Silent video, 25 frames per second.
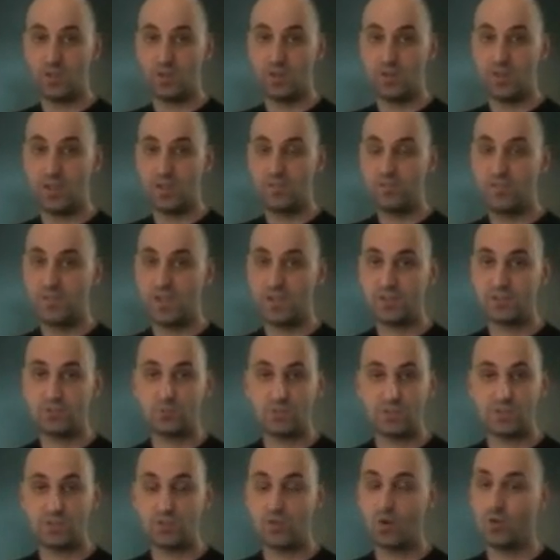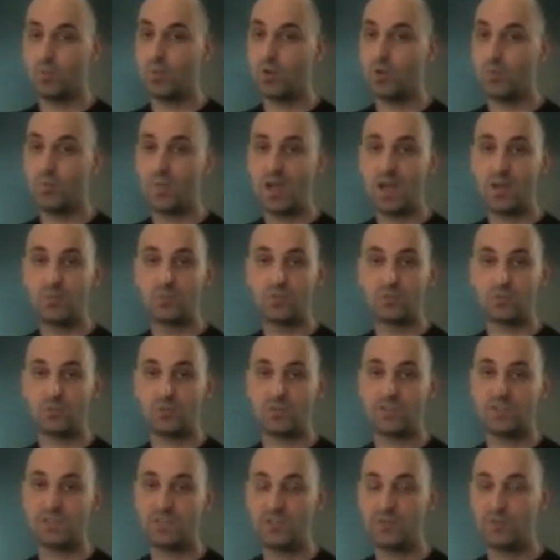effects with normal maps,
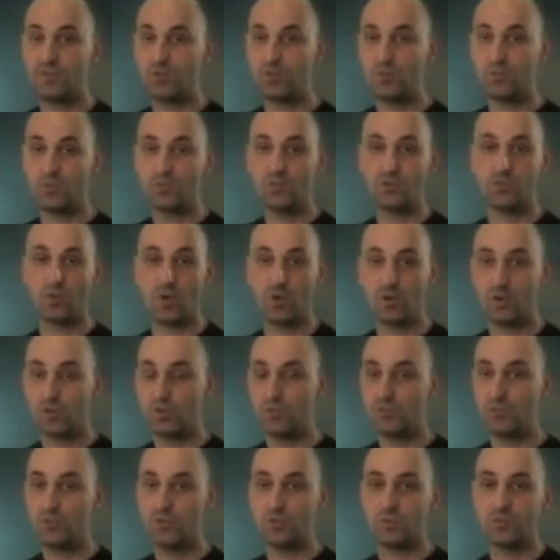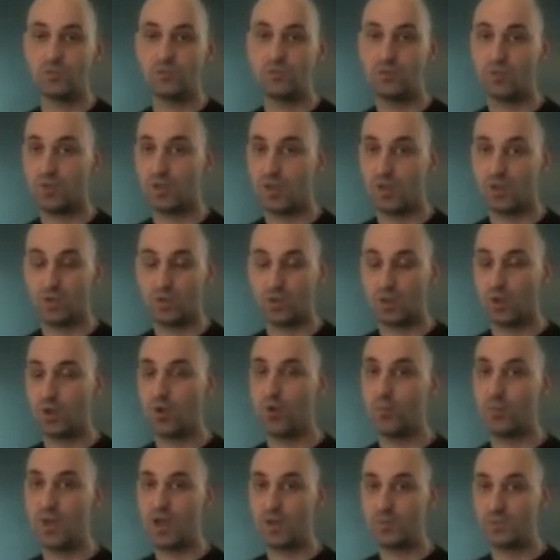with diffuse, occlusion, and
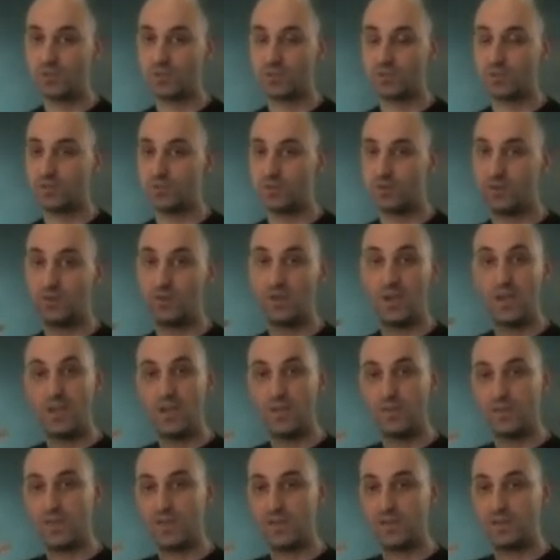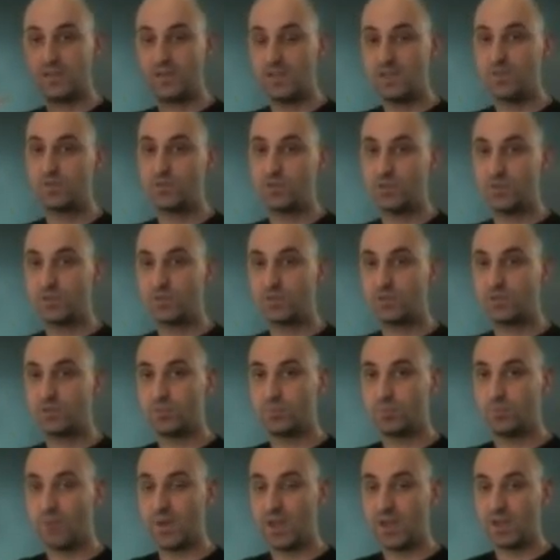glow maps, and so on. That gives
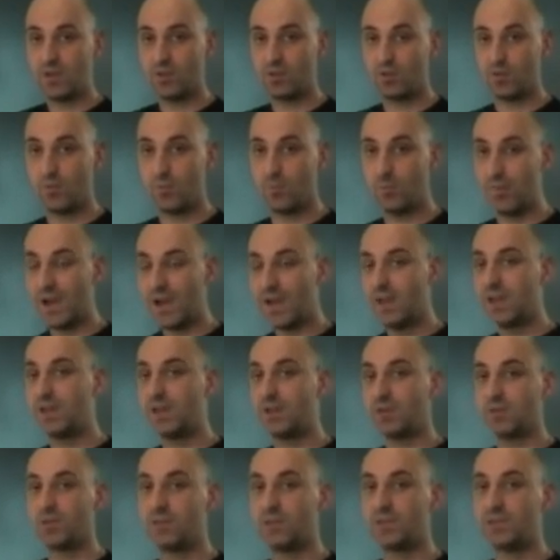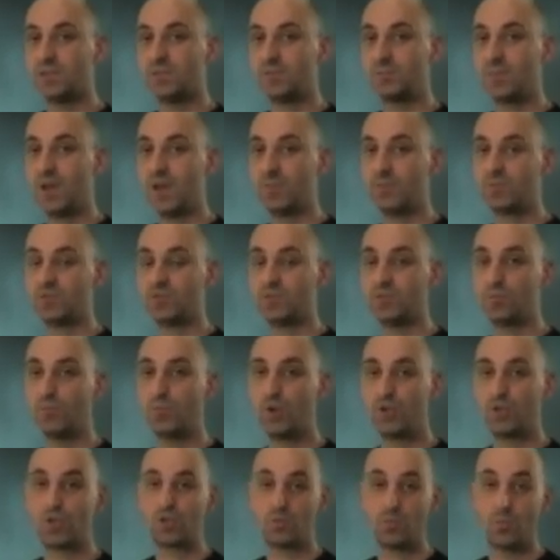us, by combining all these maps,
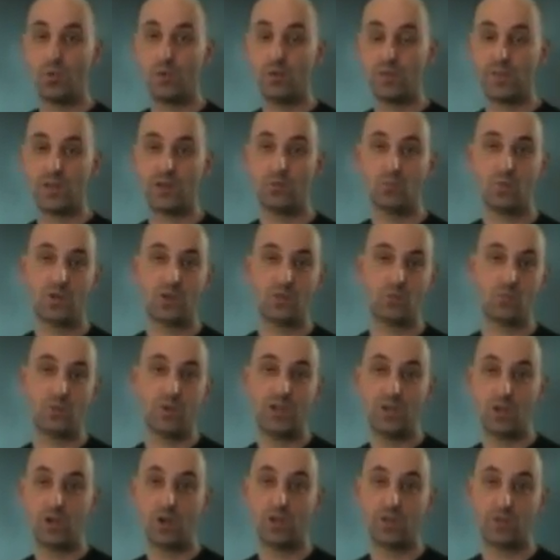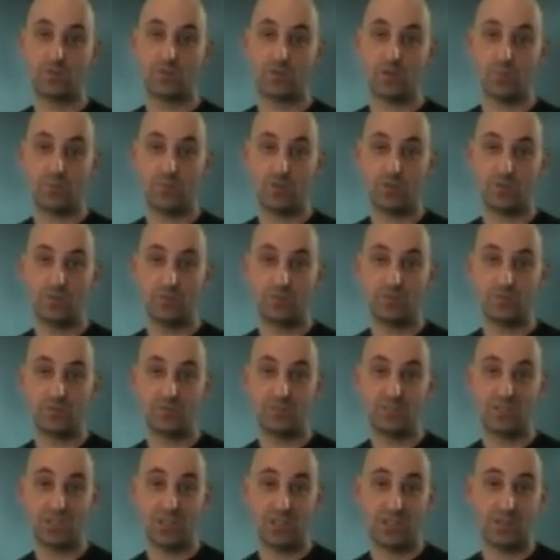much more than what we got from the
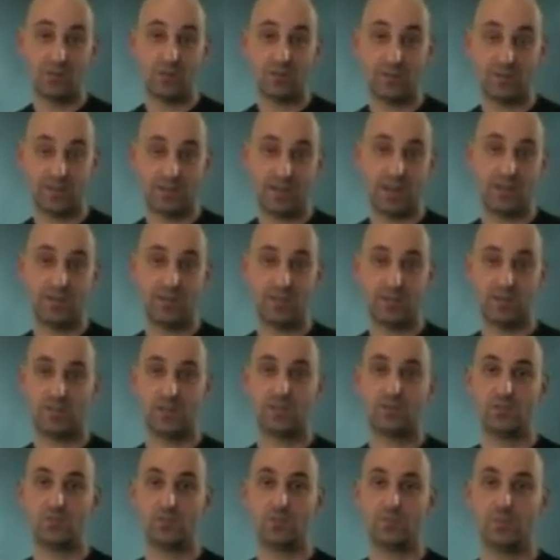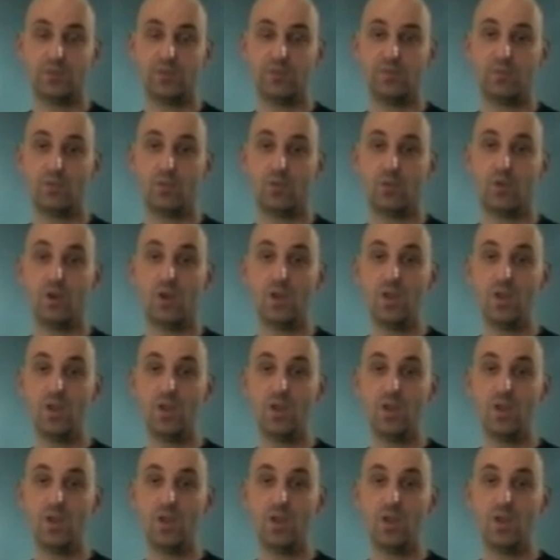single tiny texture before.